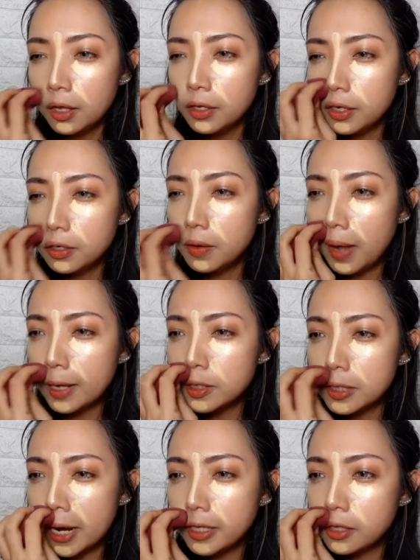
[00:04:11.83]
You know, I
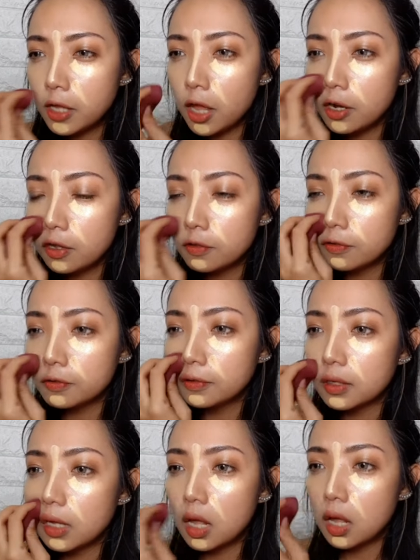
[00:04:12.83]
tried a lot of
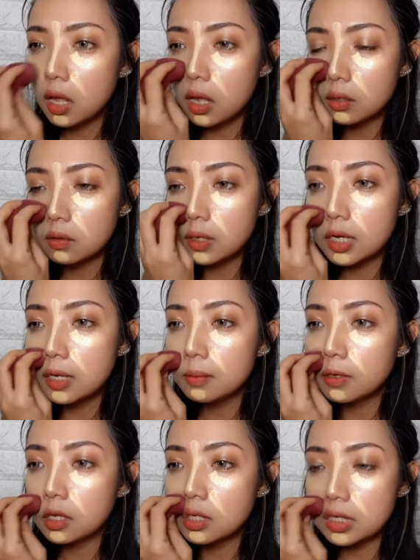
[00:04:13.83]
uh,
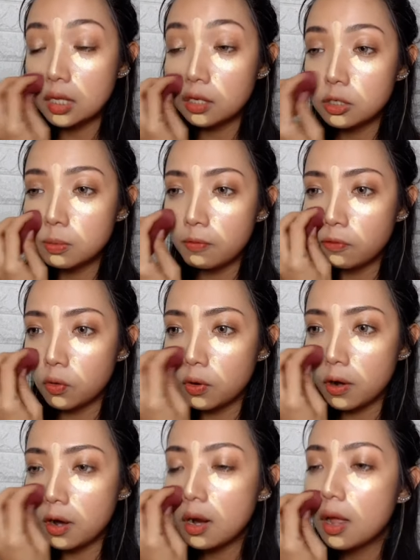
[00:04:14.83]
cream concealers
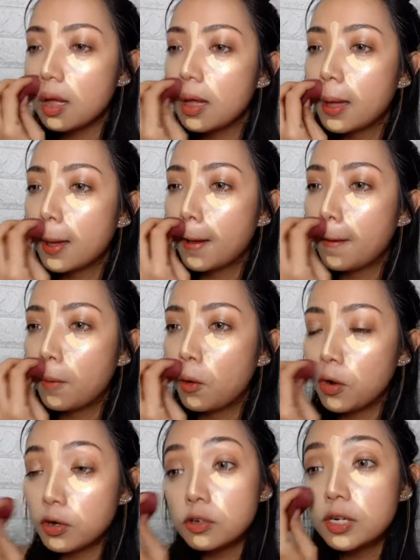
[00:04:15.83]
before
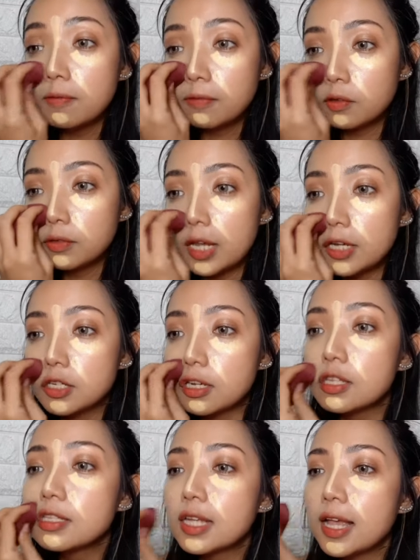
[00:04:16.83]
or cream
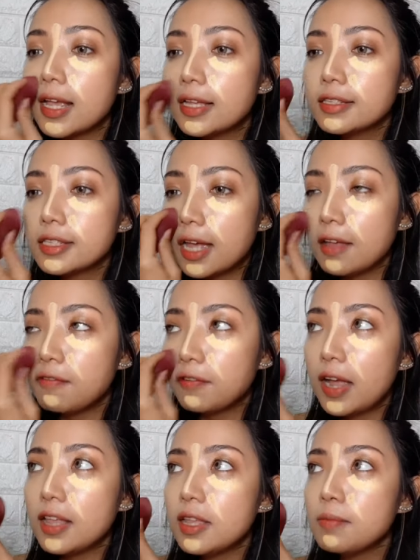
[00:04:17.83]
foundations and I
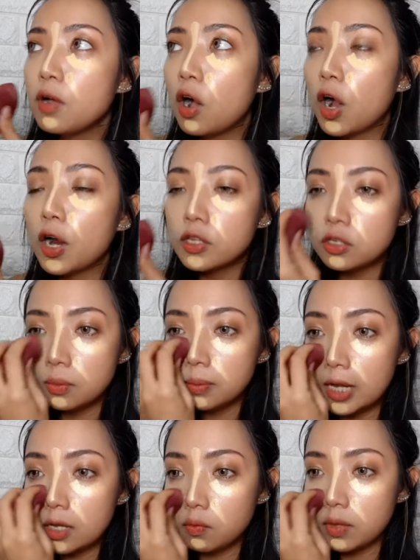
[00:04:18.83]
find them hard to
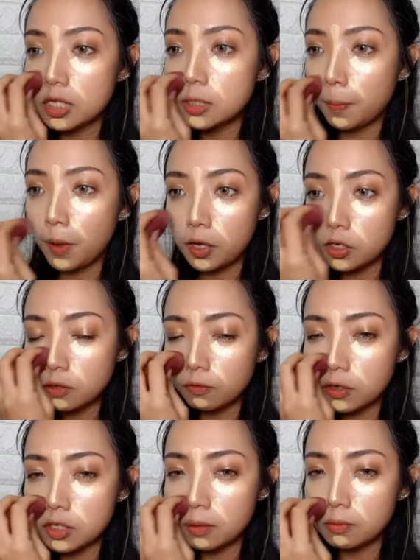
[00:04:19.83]
blend with a sponge
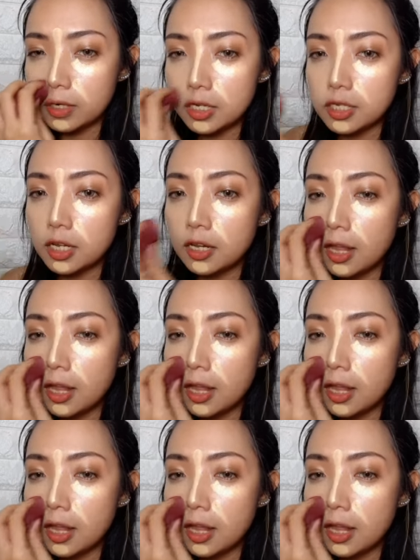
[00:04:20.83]
for some reason.